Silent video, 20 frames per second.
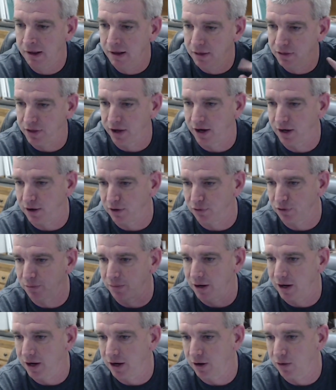Thank you for
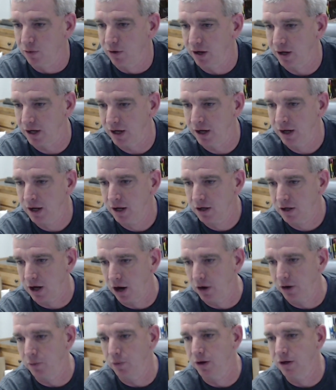being here, Ricky.
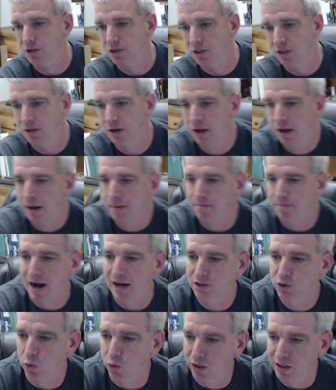Cody Wilson,
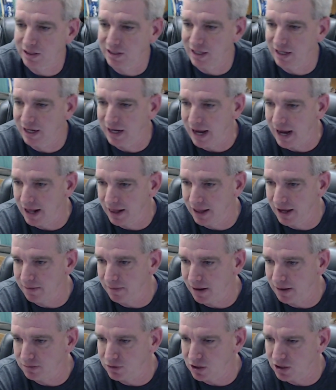my 2010
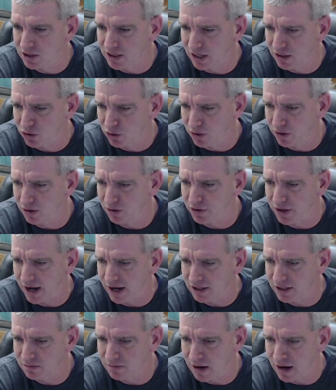LMM just hit
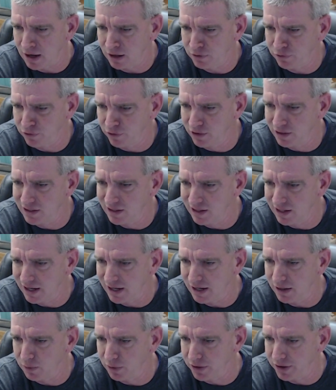300,000 miles, fully
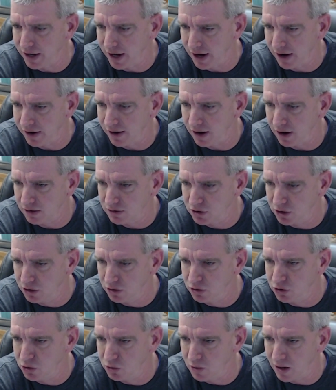deleted with an AirDog
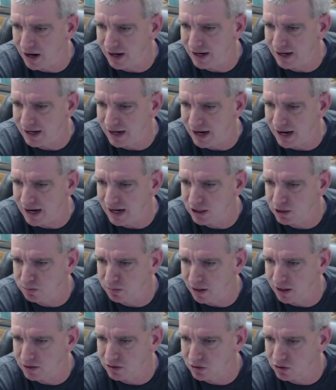2. Do I need any
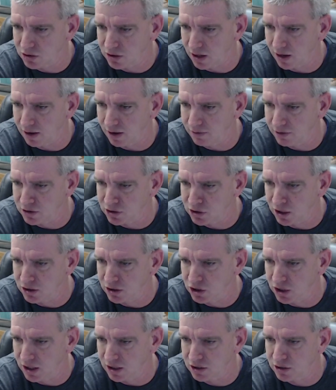special service,
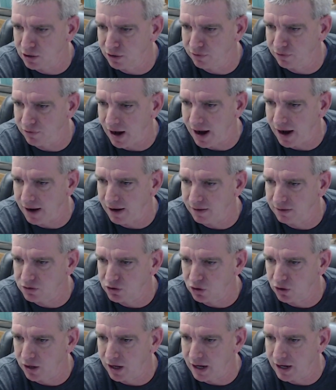adjust the valves,
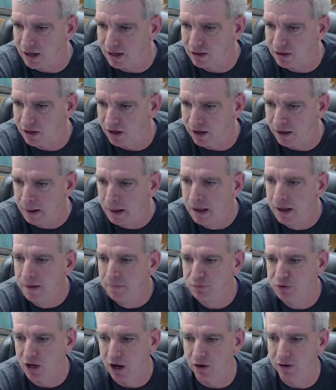or anything?
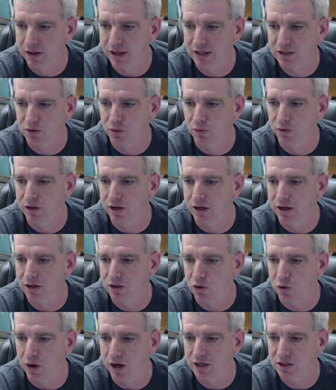Cody, that's a really
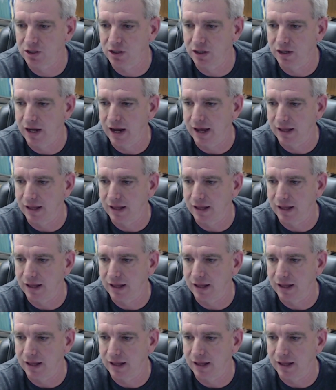good question.